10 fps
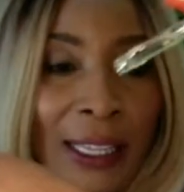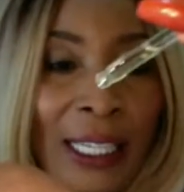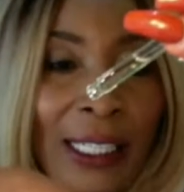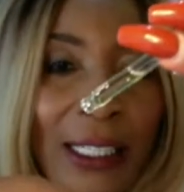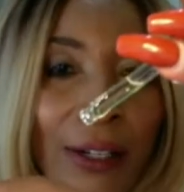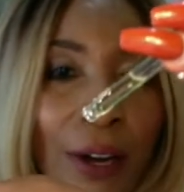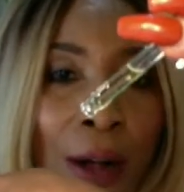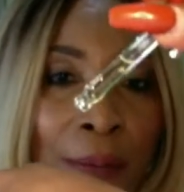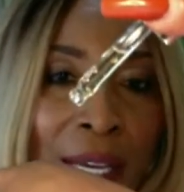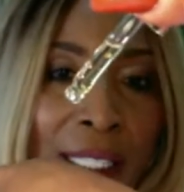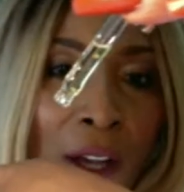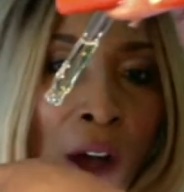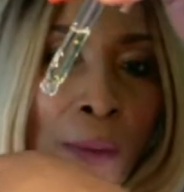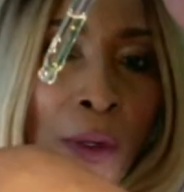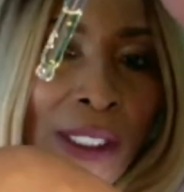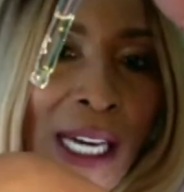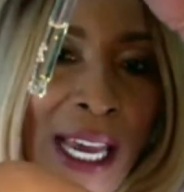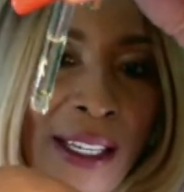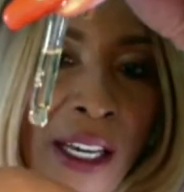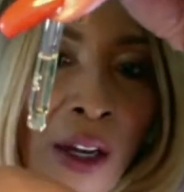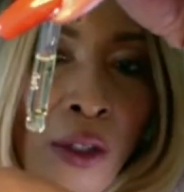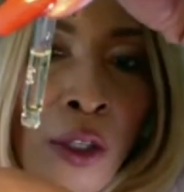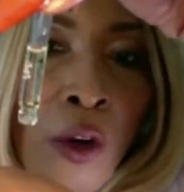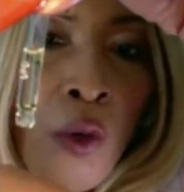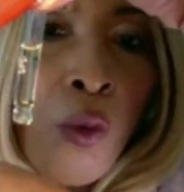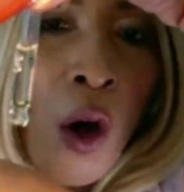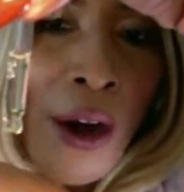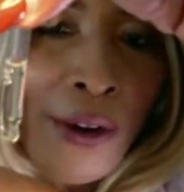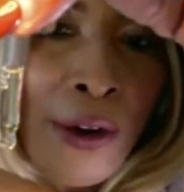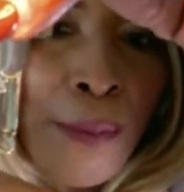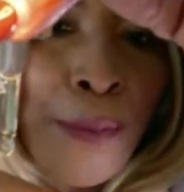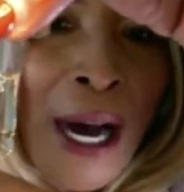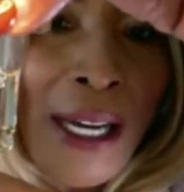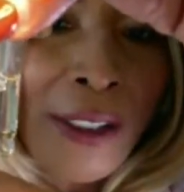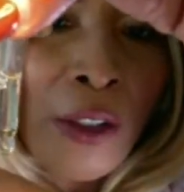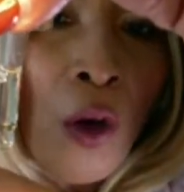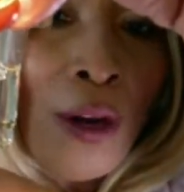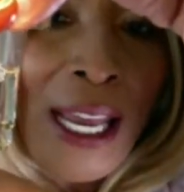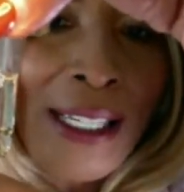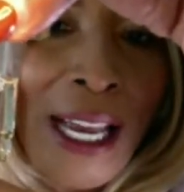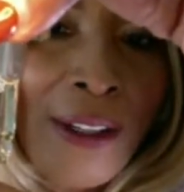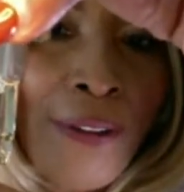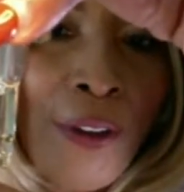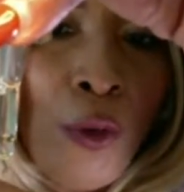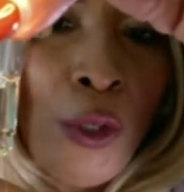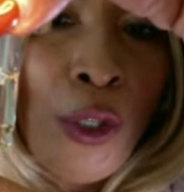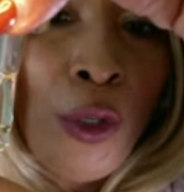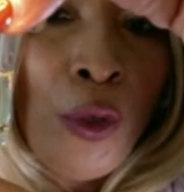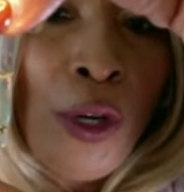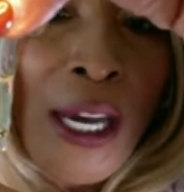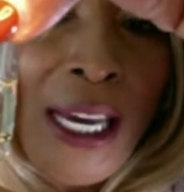This serum is almost like, you know, water, but don't let that fool you.